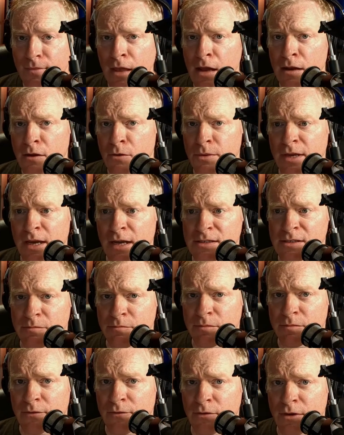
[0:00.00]
know we had some
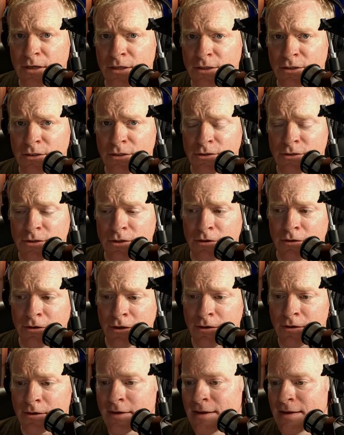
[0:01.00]
buffering issues
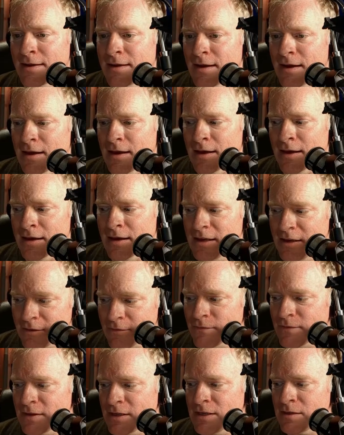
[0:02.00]
earlier.
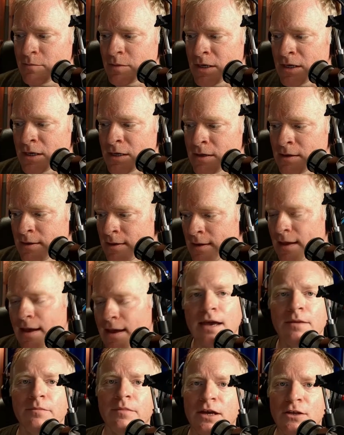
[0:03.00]
If need be,
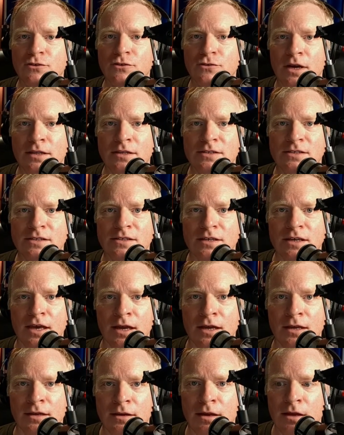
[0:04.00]
I might try this
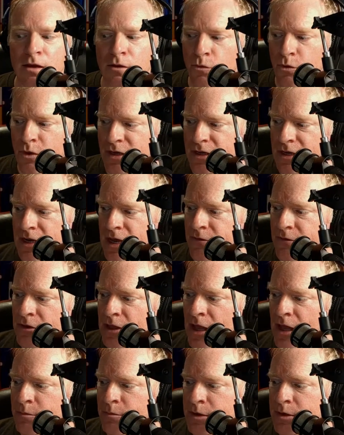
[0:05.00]
again. We didn't have a
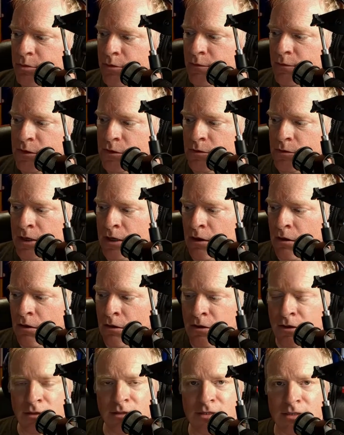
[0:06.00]
lot of people viewing
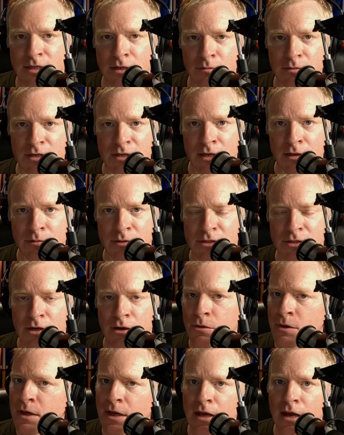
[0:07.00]
all at the same time,
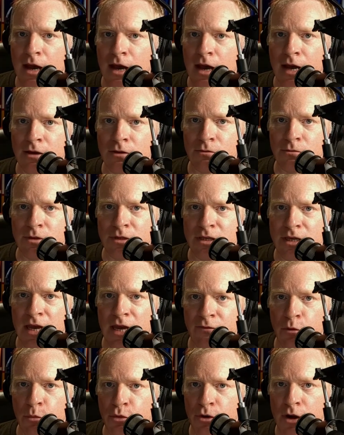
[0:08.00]
so I don't really
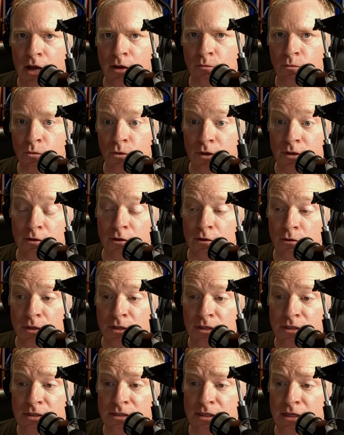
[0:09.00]
have a problem with doing
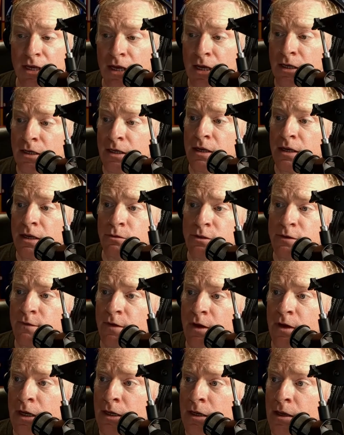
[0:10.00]
this again. It was
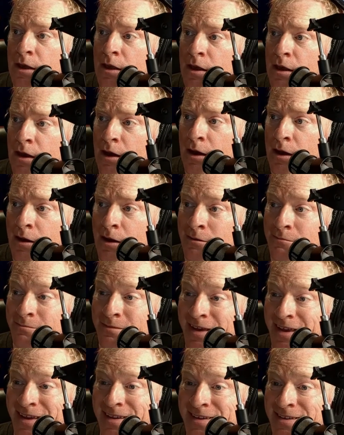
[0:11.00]
fun,
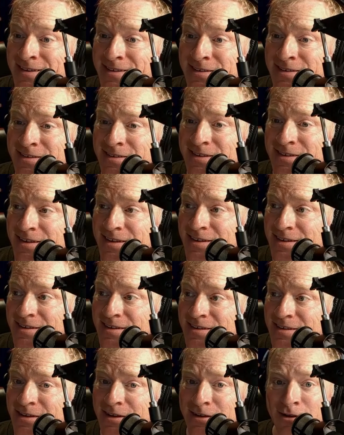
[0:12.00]
and
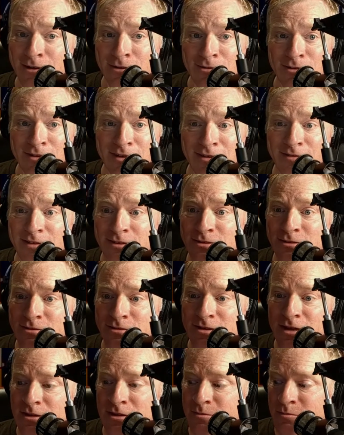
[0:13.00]
if this
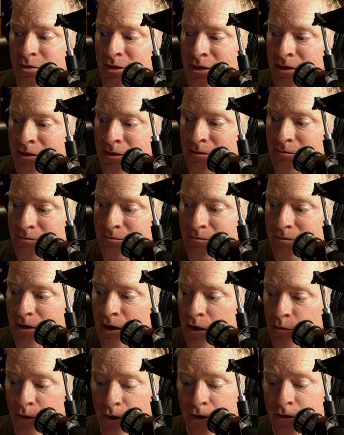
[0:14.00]
turned out to be
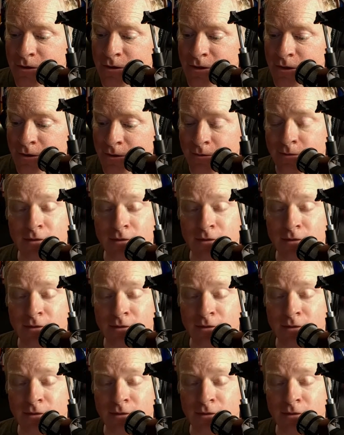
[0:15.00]
a rehearsal,